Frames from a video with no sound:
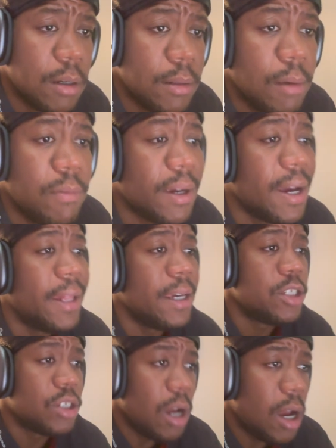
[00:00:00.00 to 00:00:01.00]
They even got
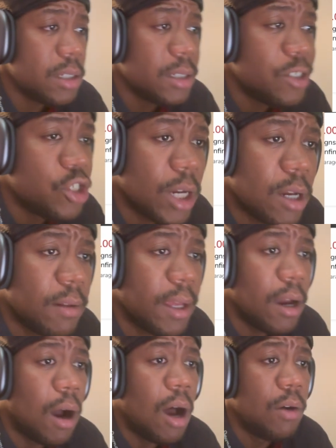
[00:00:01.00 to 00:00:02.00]
exhaust. Let's check out
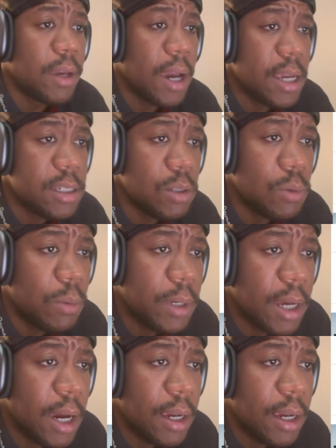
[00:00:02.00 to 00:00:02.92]
Outcast, see what we got